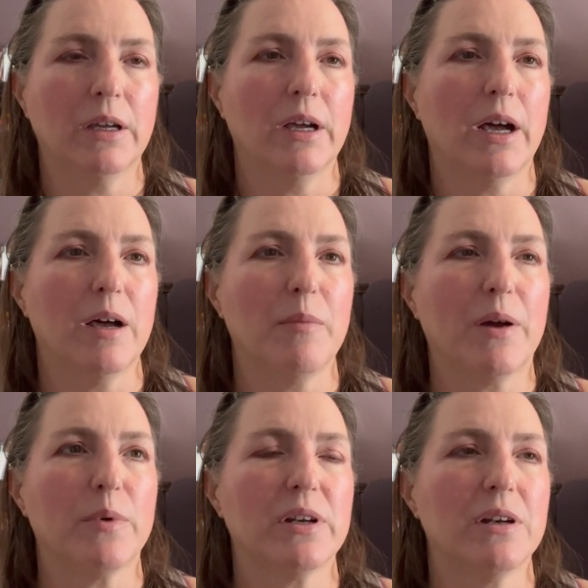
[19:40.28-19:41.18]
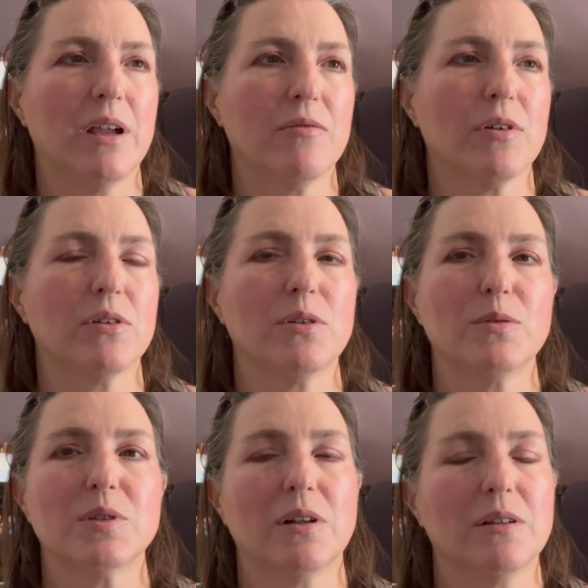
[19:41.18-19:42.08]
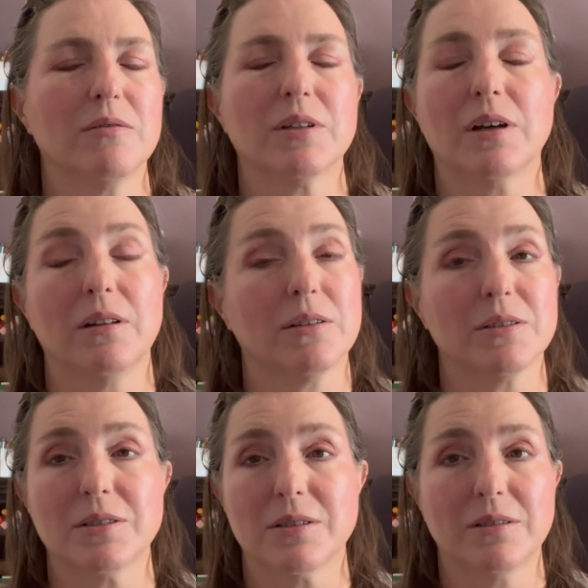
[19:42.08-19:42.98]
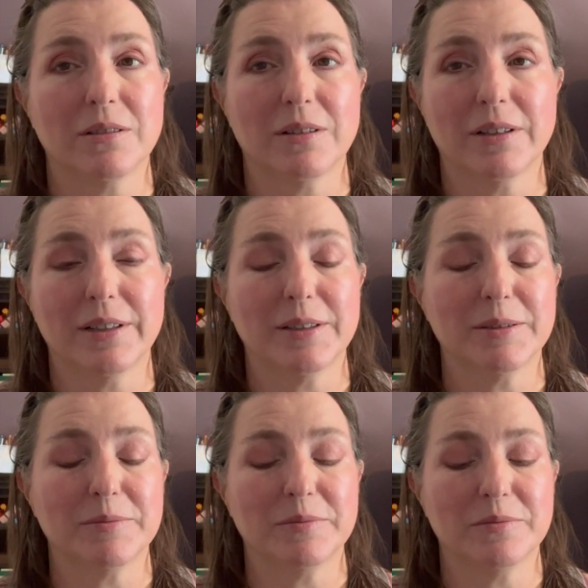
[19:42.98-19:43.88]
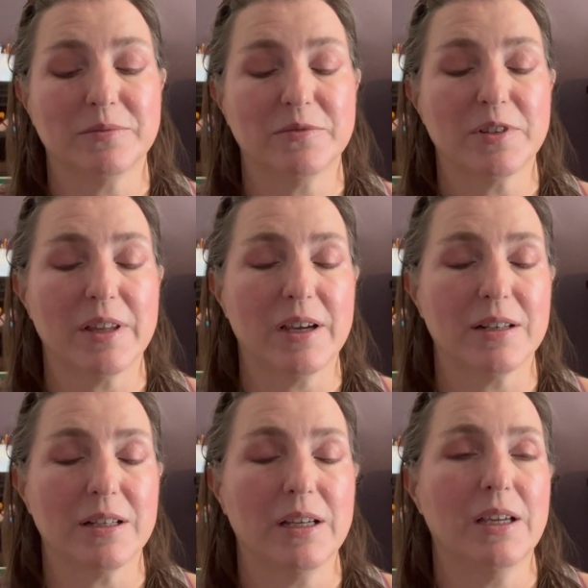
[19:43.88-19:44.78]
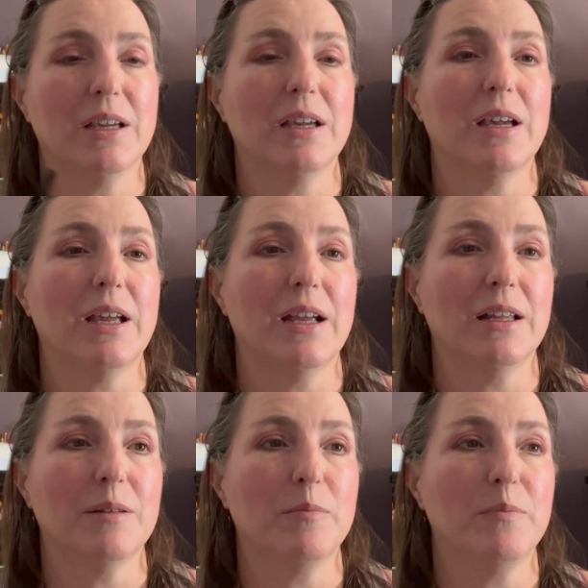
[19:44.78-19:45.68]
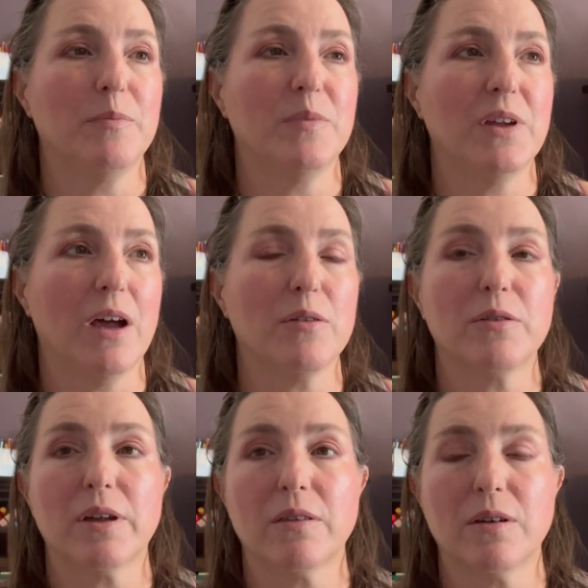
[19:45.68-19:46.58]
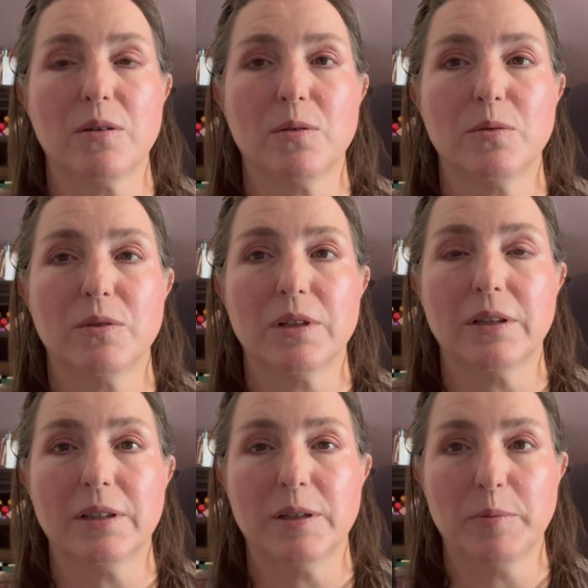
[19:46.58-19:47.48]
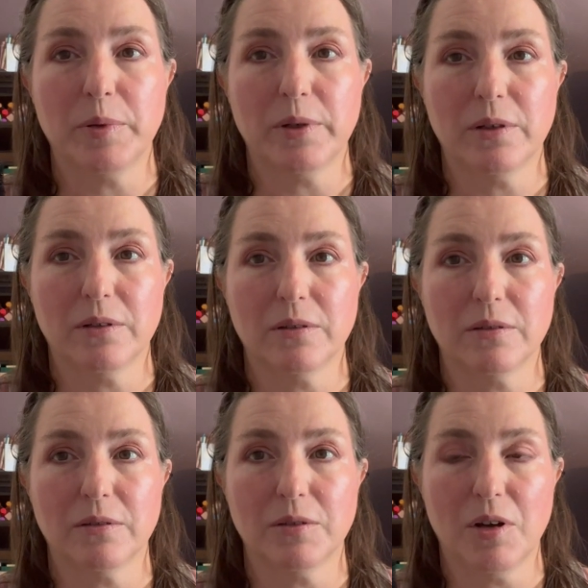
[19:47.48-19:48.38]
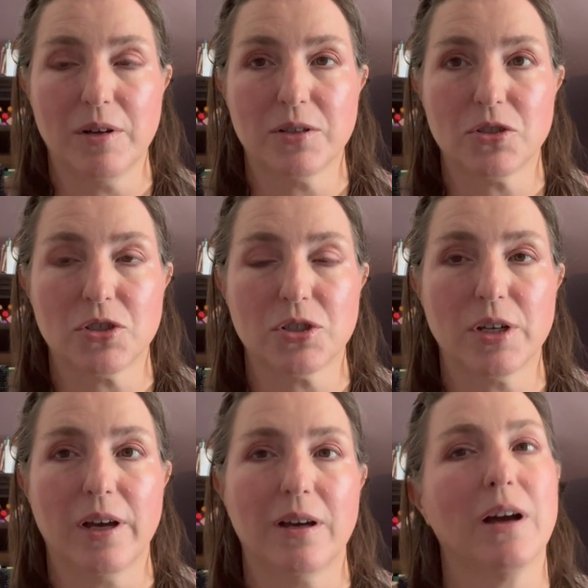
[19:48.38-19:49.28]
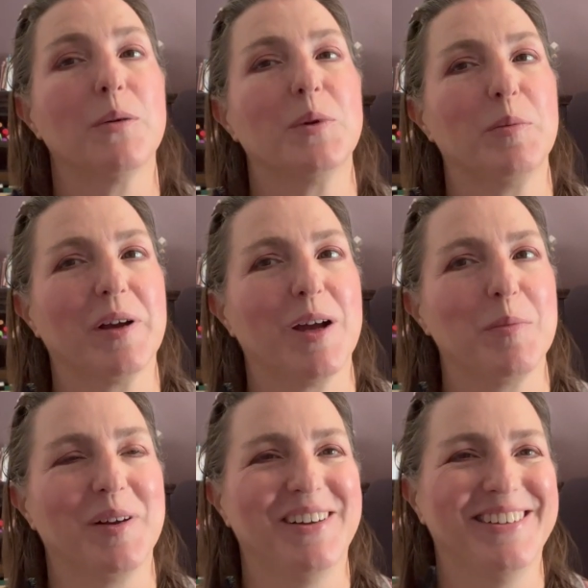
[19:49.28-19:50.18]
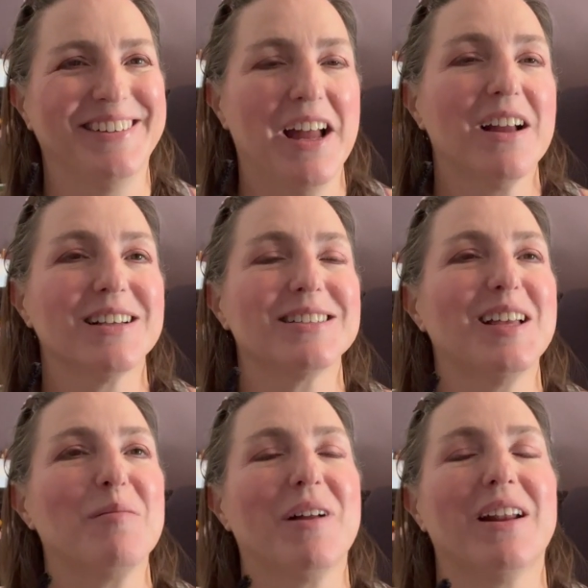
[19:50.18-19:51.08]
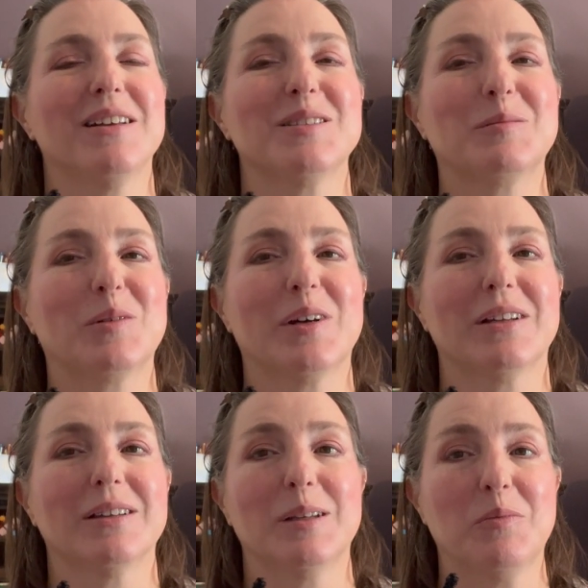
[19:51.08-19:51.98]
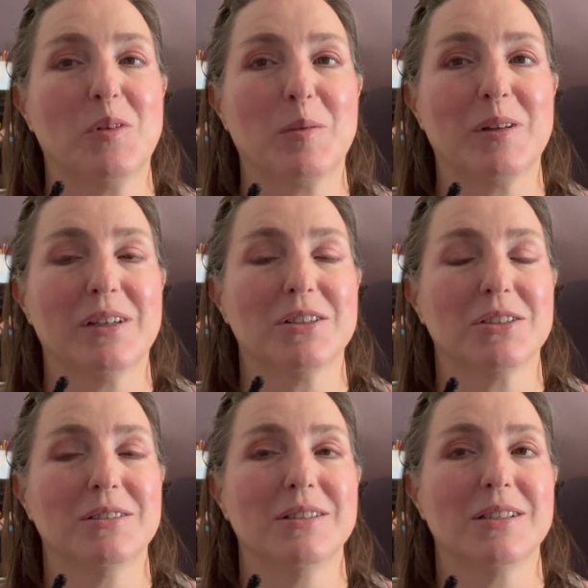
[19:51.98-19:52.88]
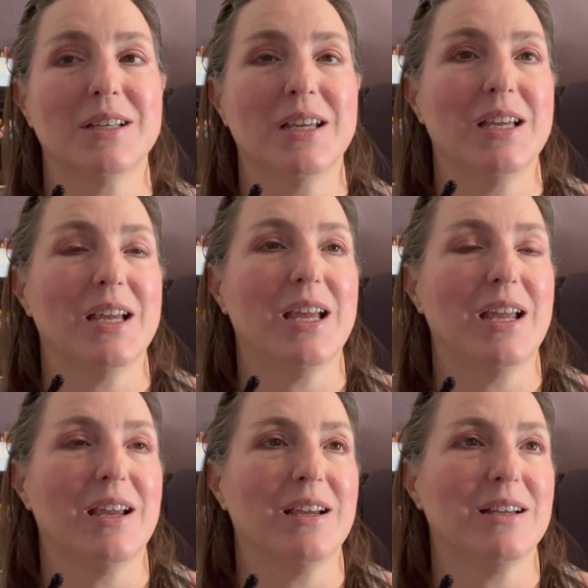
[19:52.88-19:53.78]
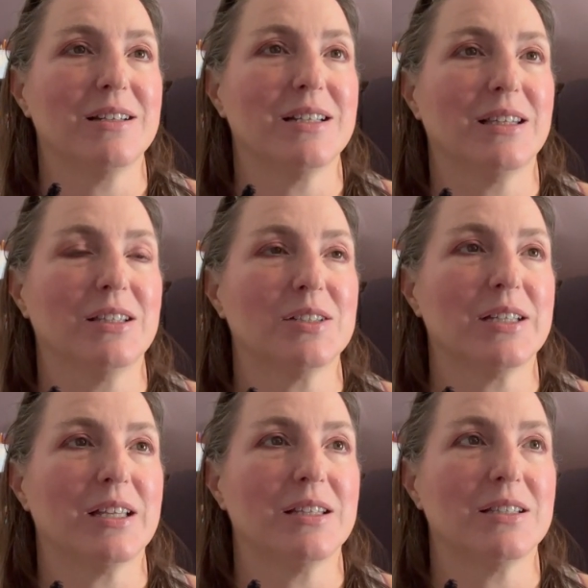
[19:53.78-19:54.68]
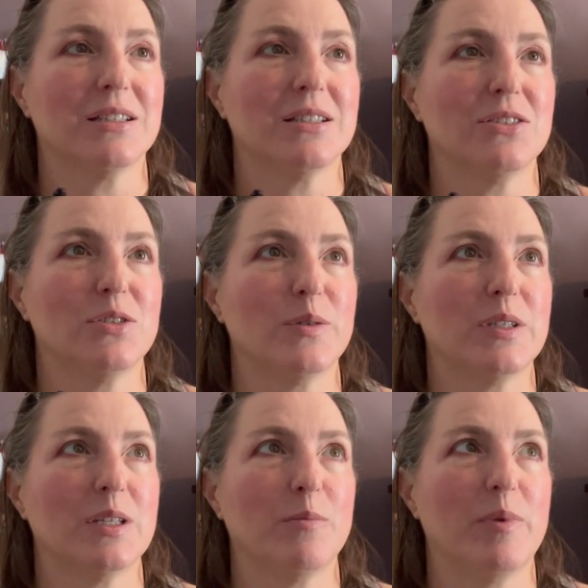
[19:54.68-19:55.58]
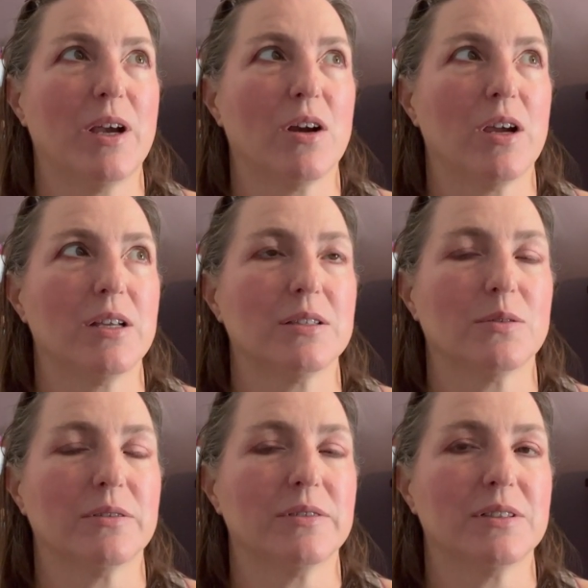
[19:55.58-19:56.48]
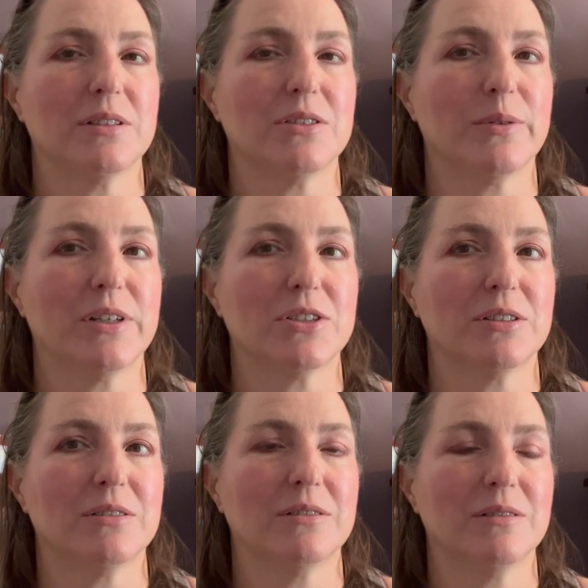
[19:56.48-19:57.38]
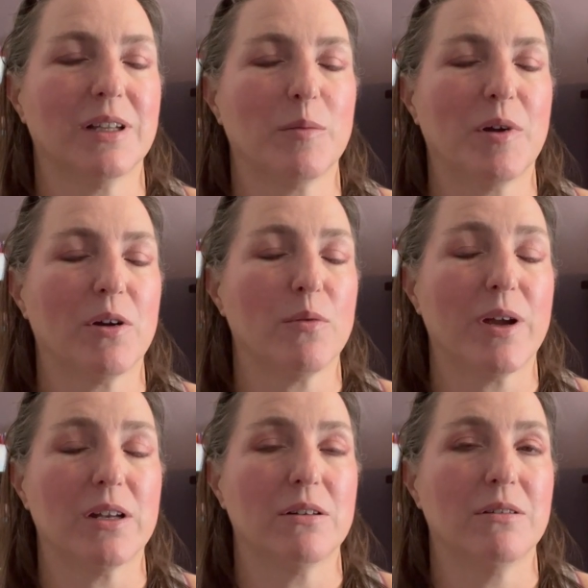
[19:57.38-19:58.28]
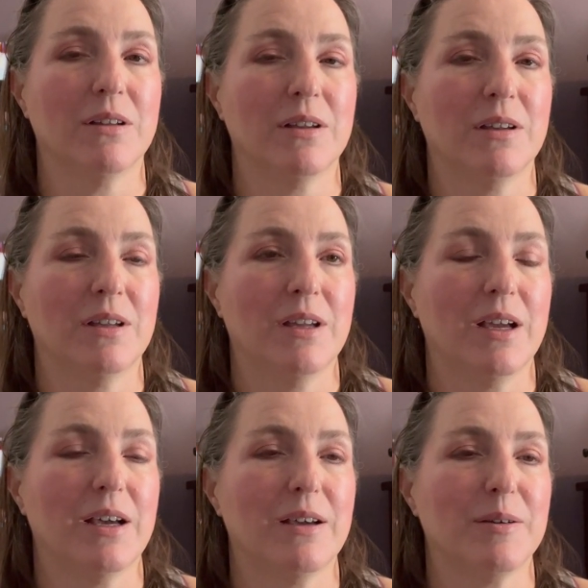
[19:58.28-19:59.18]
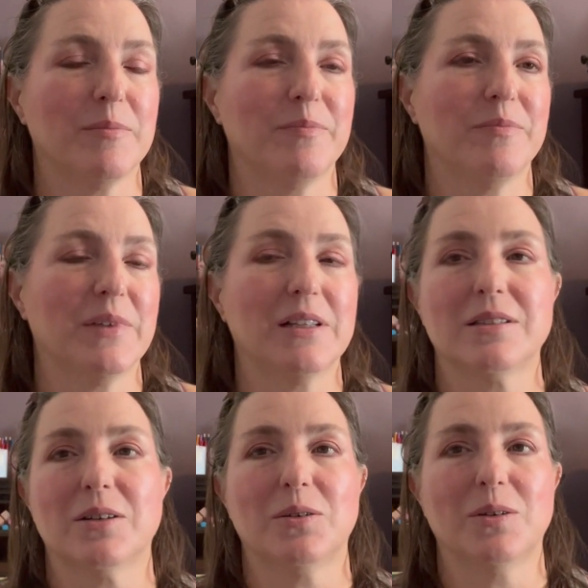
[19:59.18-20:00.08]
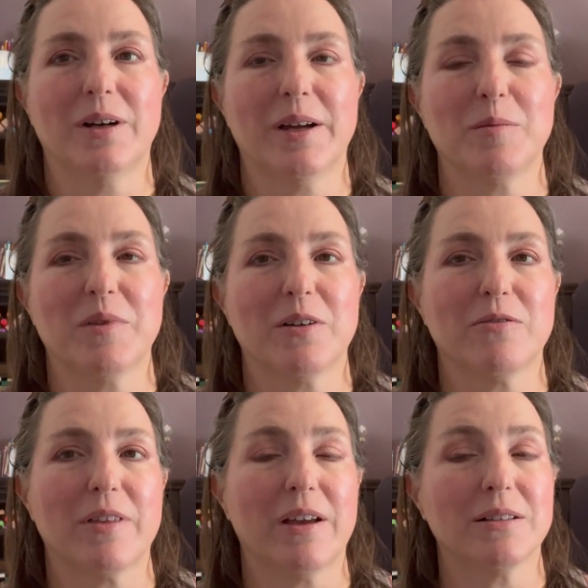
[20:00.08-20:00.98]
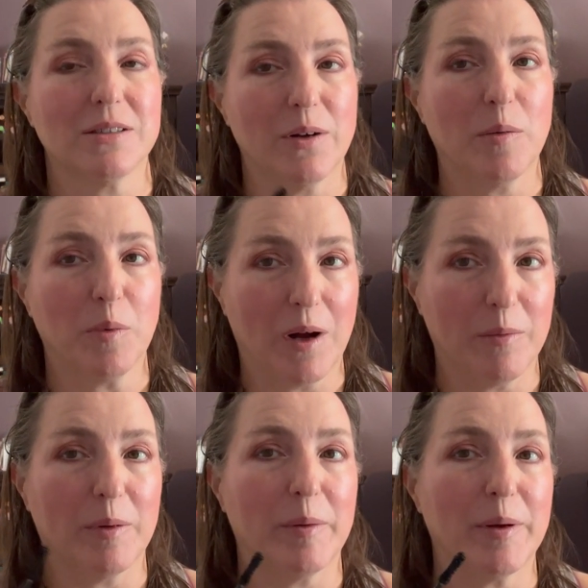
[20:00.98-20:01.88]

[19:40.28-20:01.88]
I would never use all of the colors for that. And the other thing though, the lip launch, I will pick up because Glamlight has some great lip formulations, and it looks like this juicy berry sort of a situation, like a berry red. And so I am there for that. So I probably